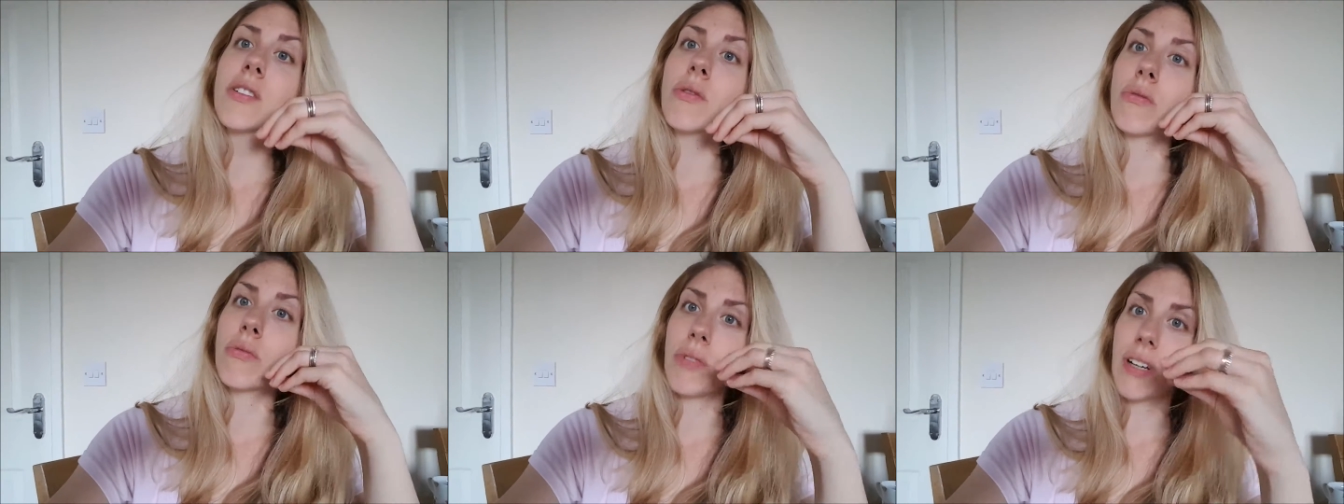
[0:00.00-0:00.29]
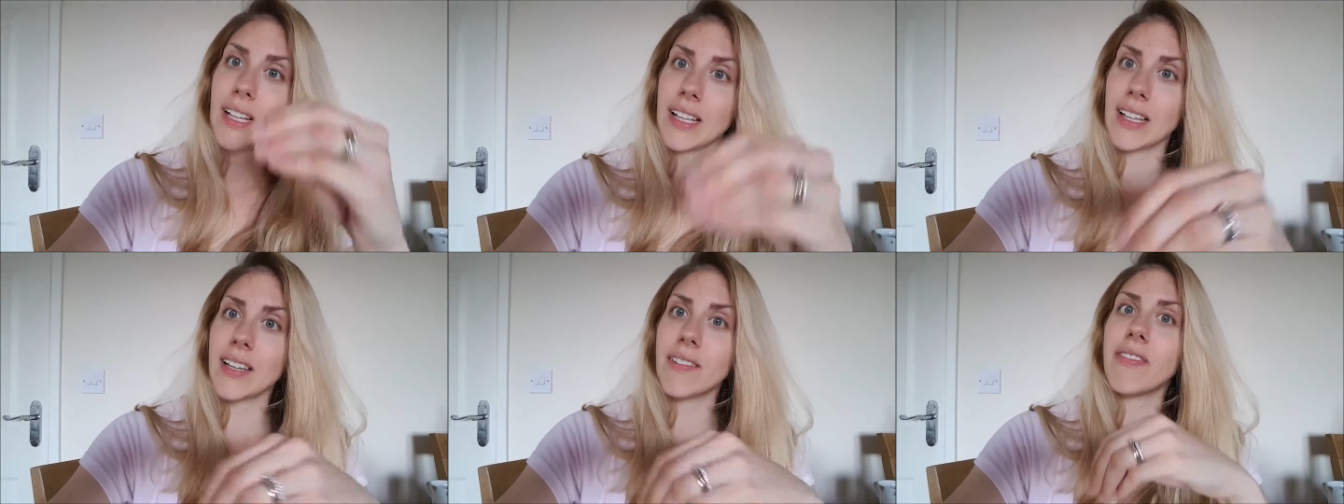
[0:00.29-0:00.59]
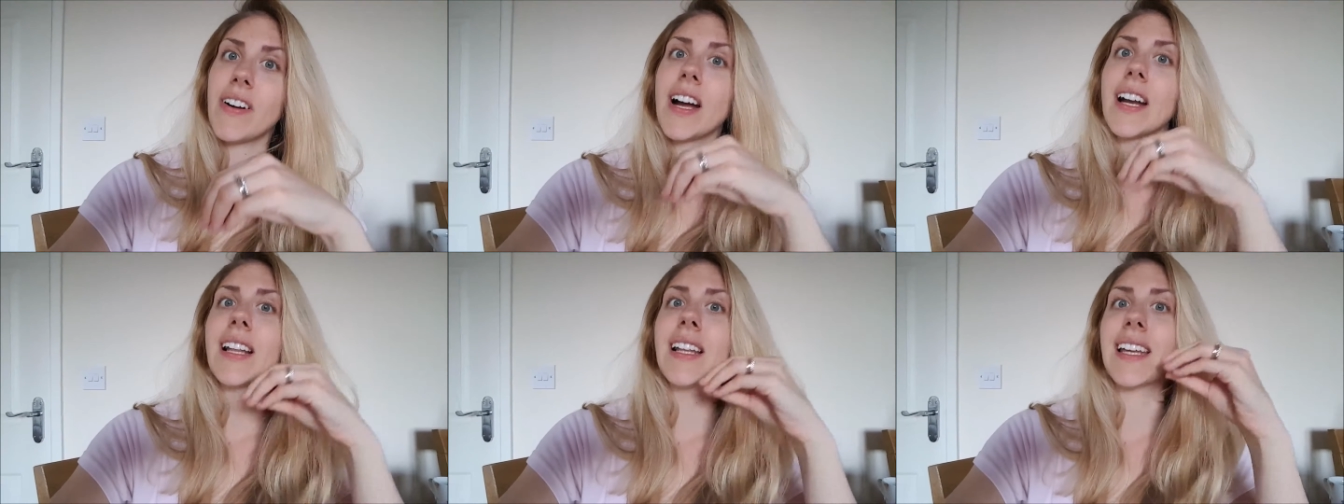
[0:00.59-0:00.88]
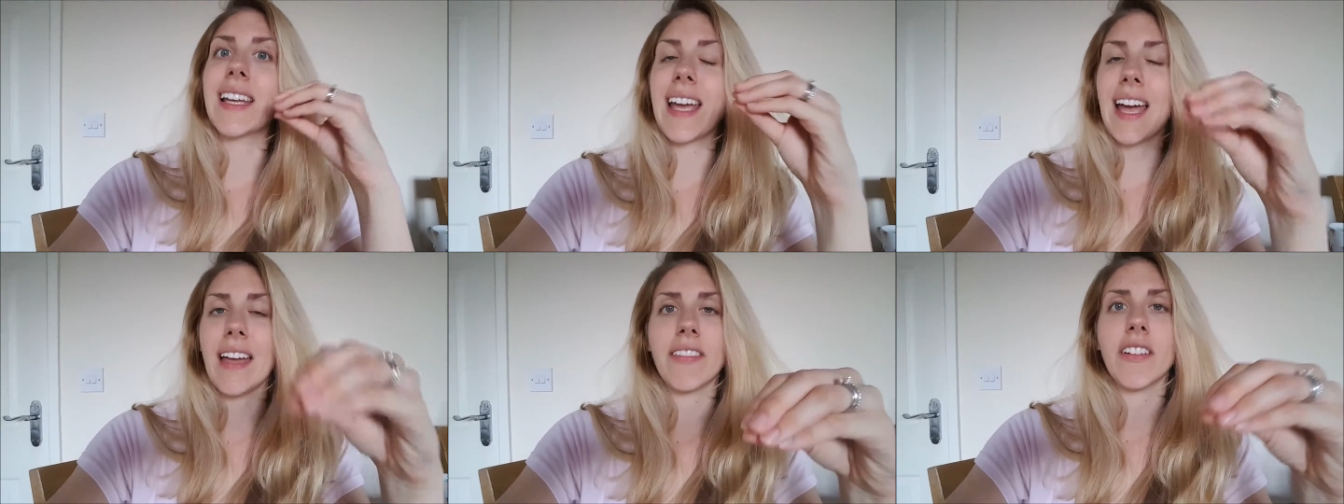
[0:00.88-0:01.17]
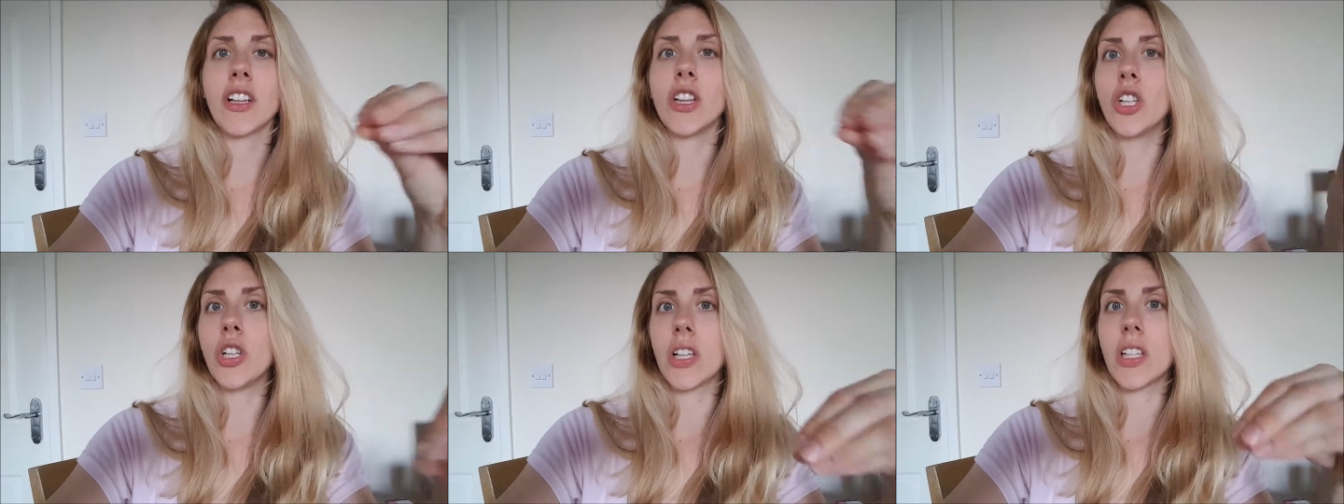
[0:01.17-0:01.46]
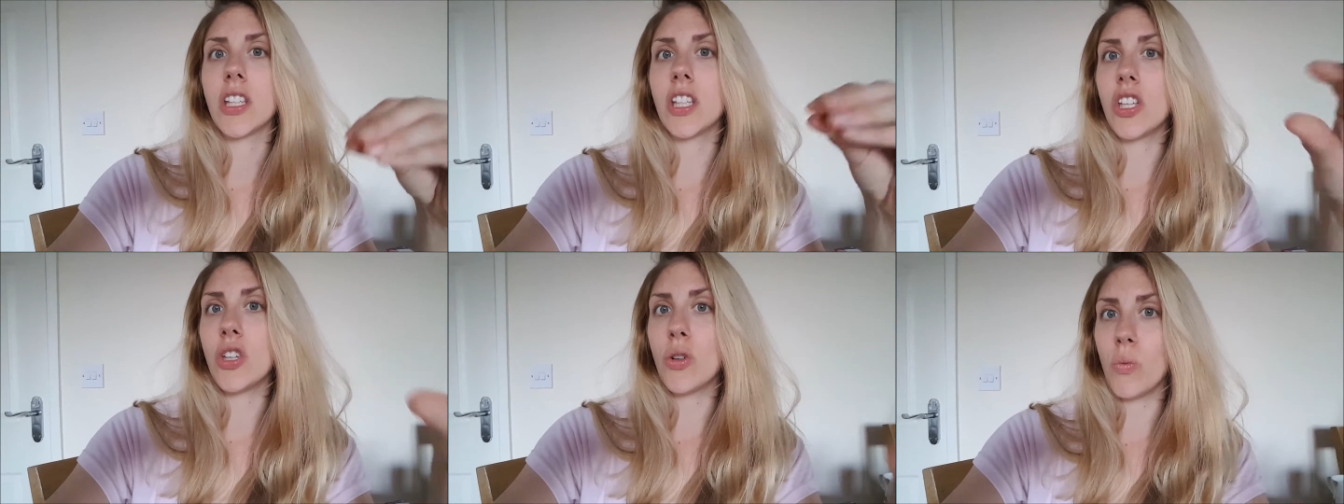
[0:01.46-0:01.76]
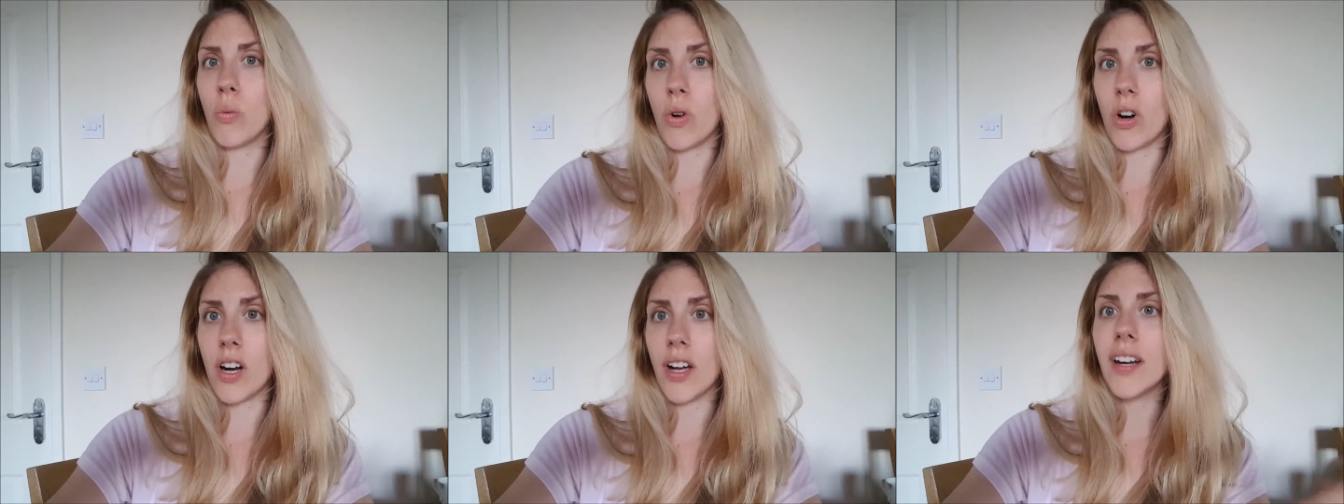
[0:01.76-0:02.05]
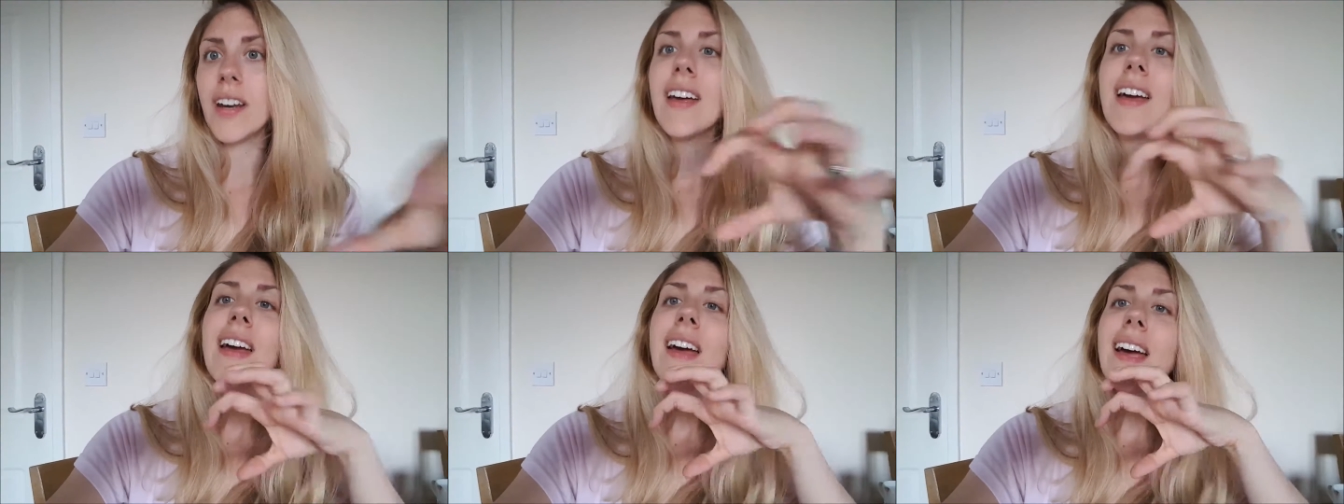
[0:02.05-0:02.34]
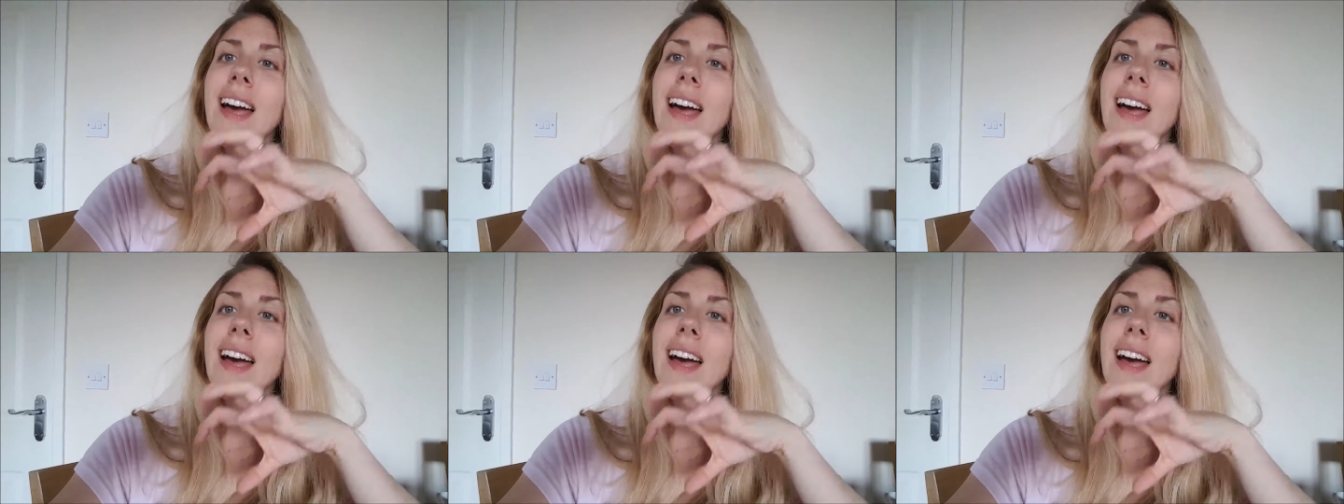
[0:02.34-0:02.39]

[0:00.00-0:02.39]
to really finally get the look that you want.